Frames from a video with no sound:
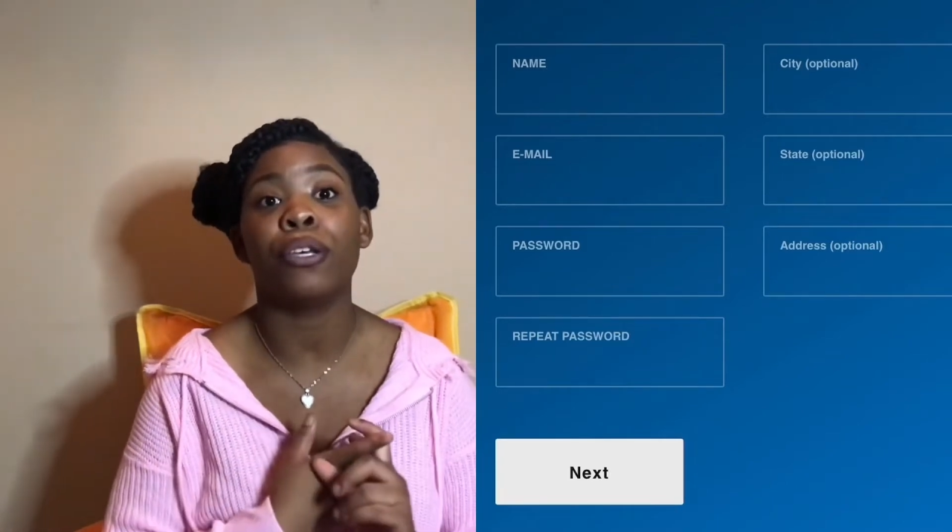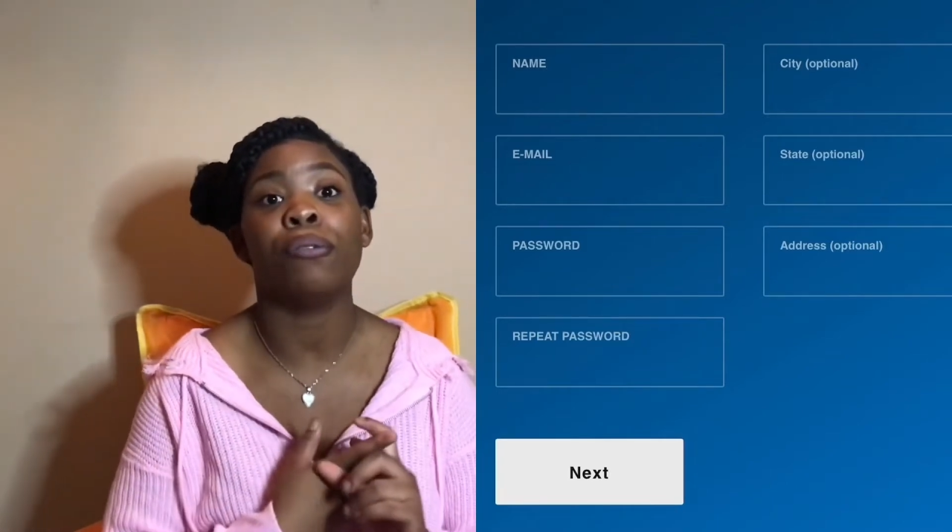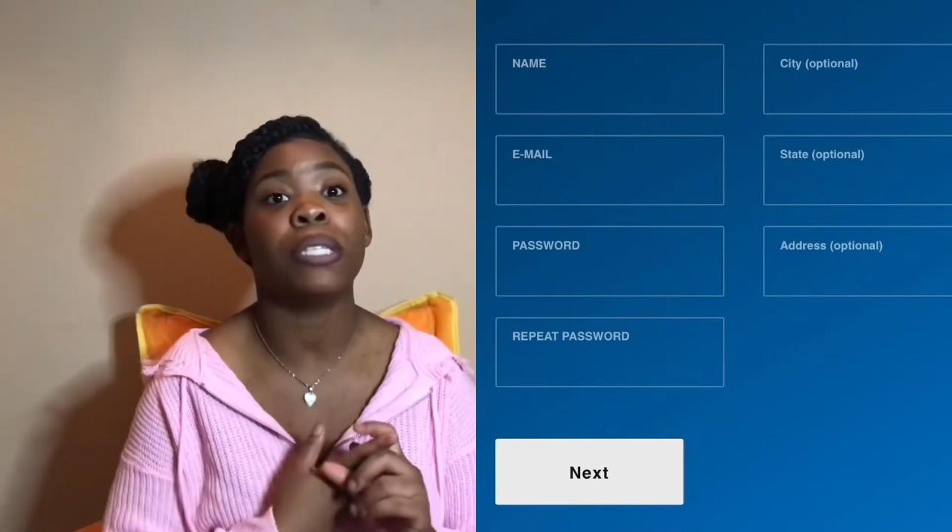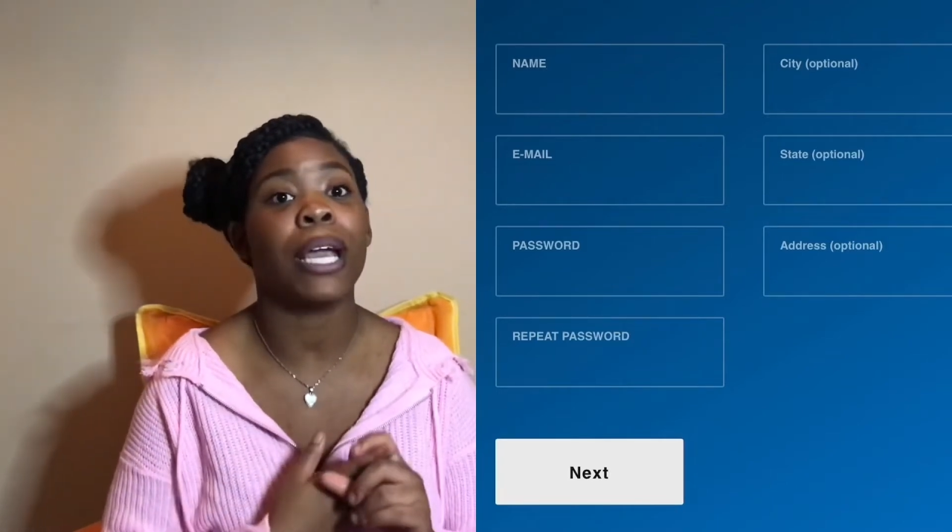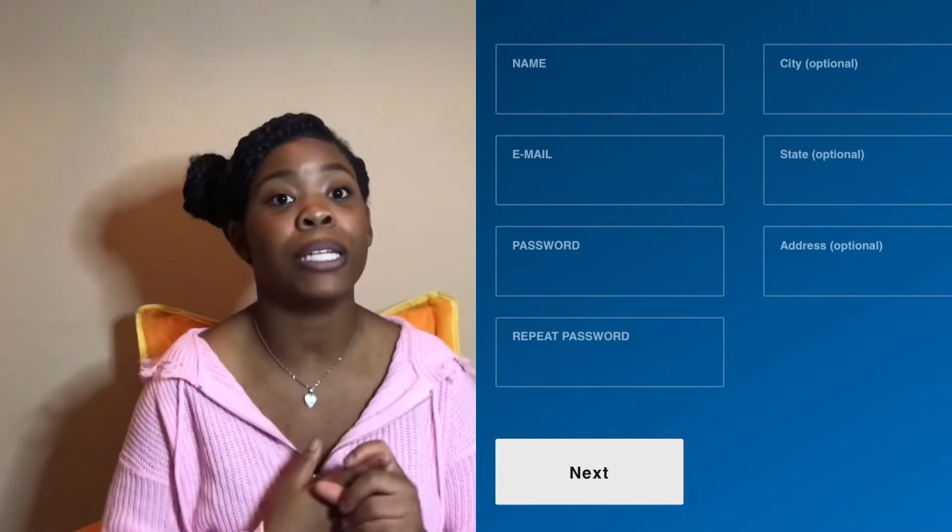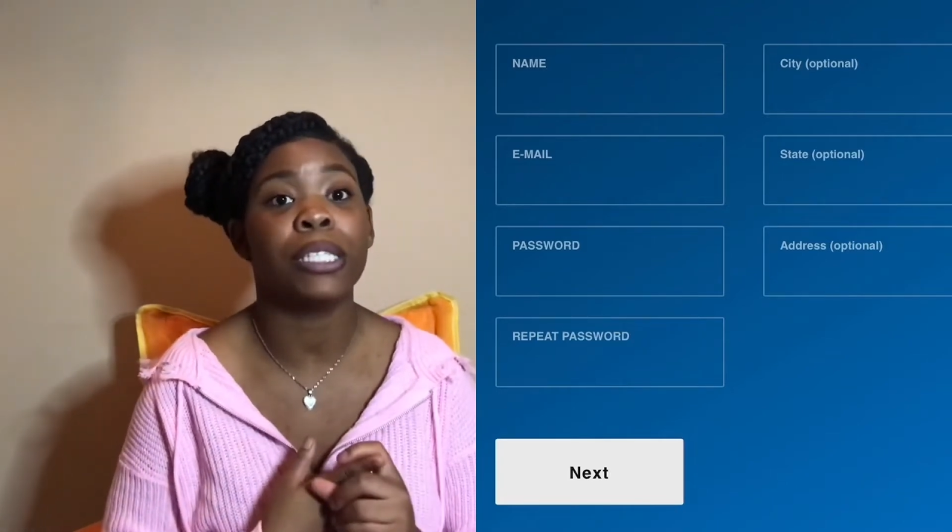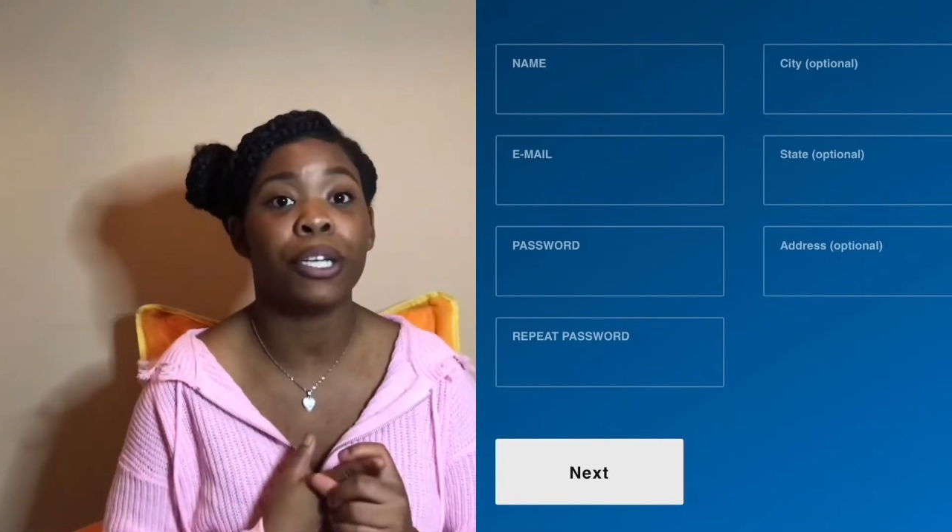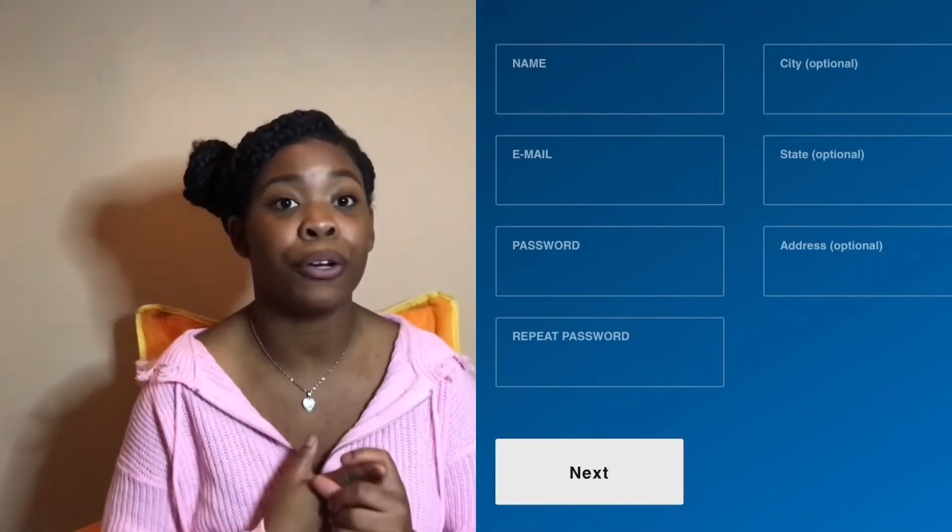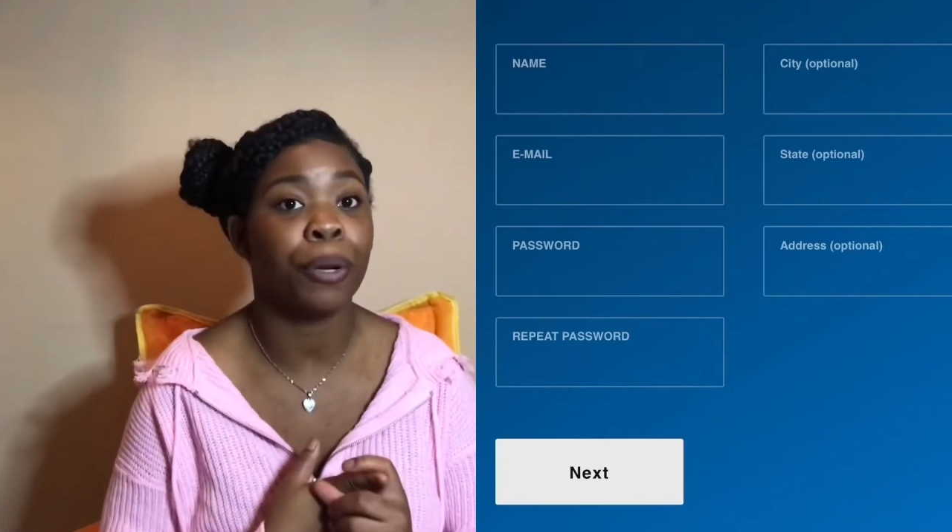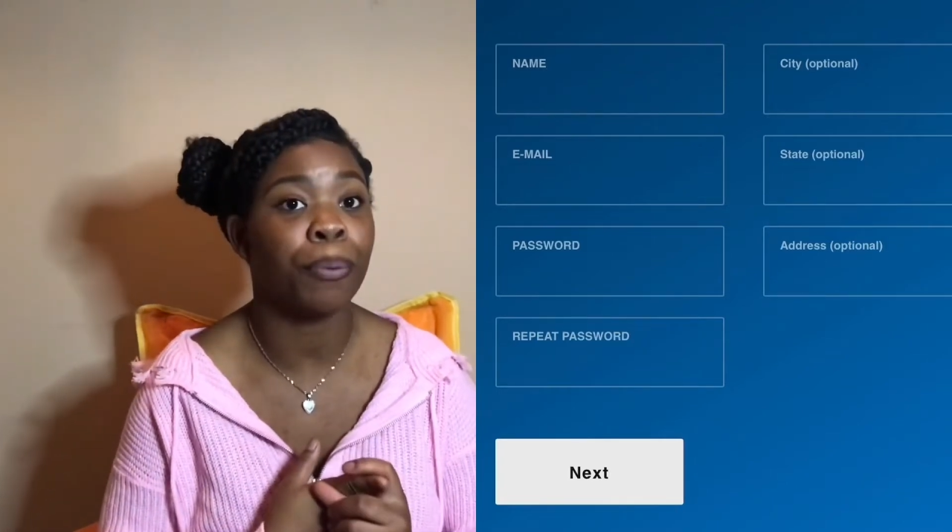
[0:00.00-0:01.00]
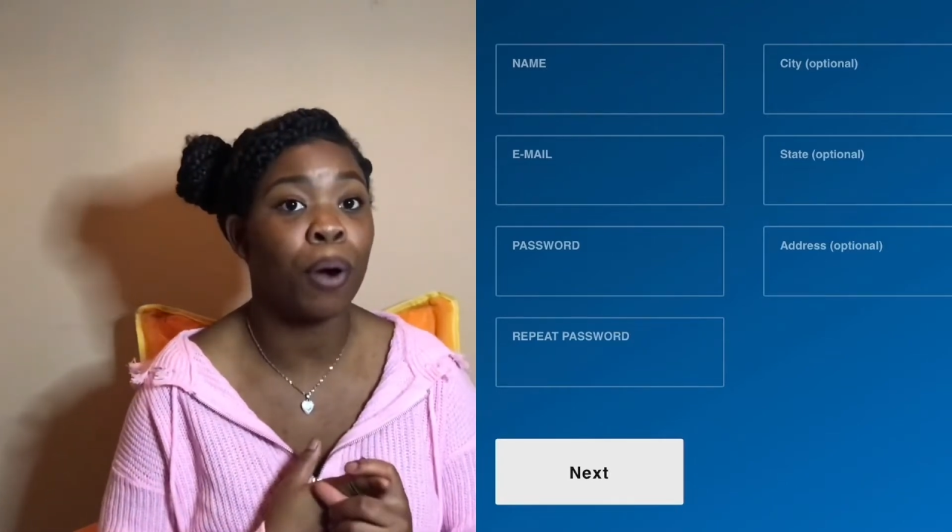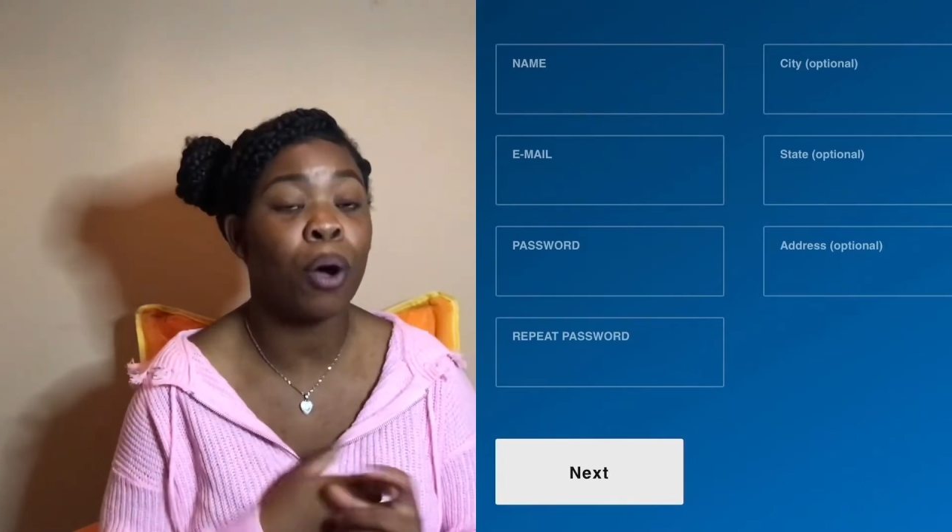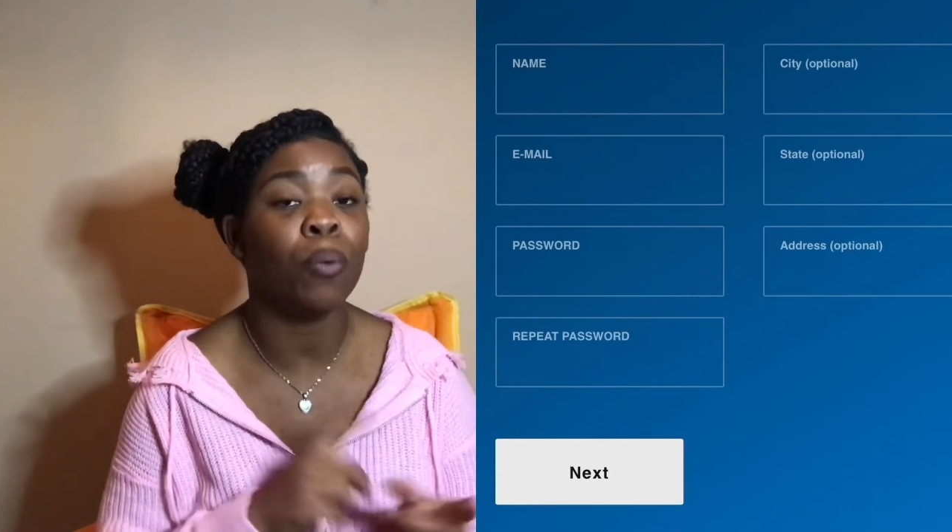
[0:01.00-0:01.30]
using Interior Pro,